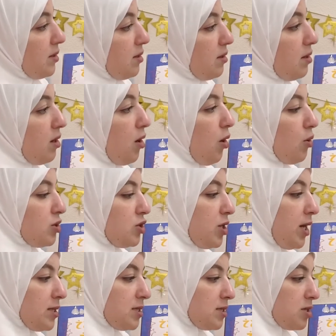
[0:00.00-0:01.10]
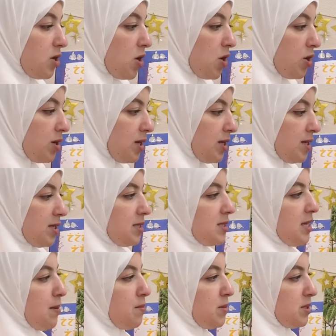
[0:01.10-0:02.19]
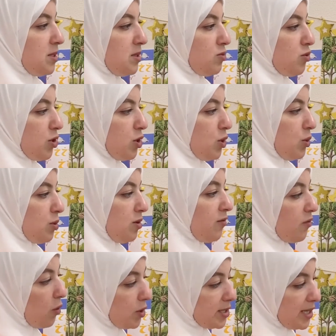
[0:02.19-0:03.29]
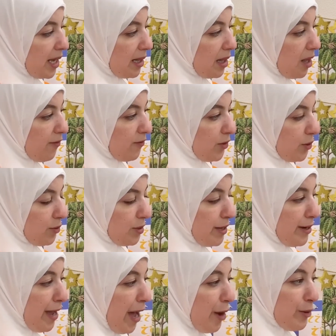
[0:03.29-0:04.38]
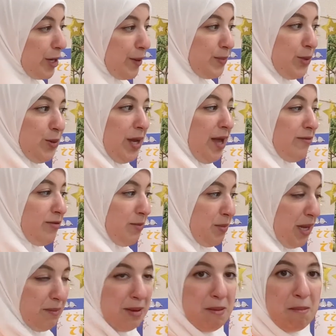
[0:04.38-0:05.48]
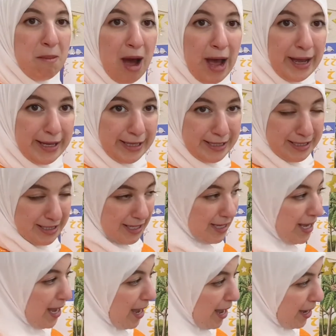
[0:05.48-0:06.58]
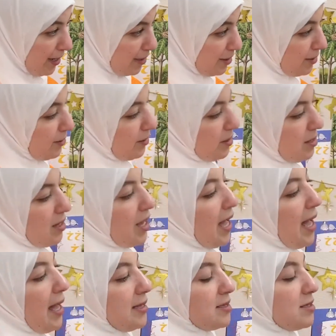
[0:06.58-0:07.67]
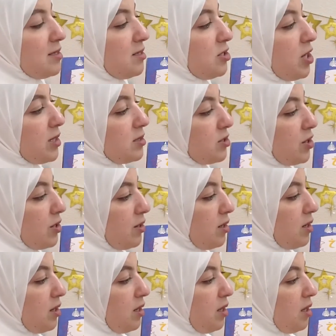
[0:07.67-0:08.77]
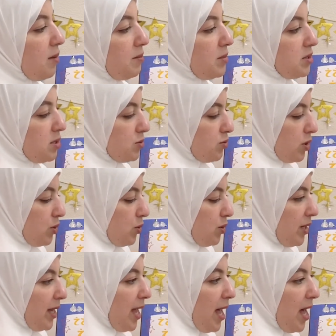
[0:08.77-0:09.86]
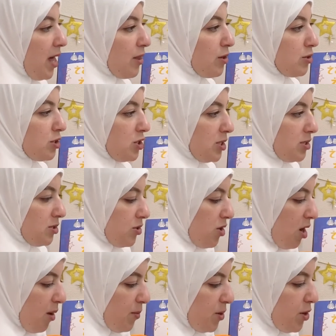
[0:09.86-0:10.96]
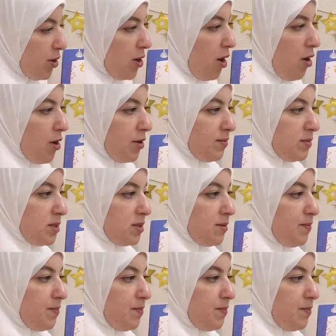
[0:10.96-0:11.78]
"Oh, Chester," said Mrs. Raccoon, "of course I love you." "Then how come you gave the baby my kissing hand?" asked Chester. Mrs. Raccoon gathered Chester up in her arms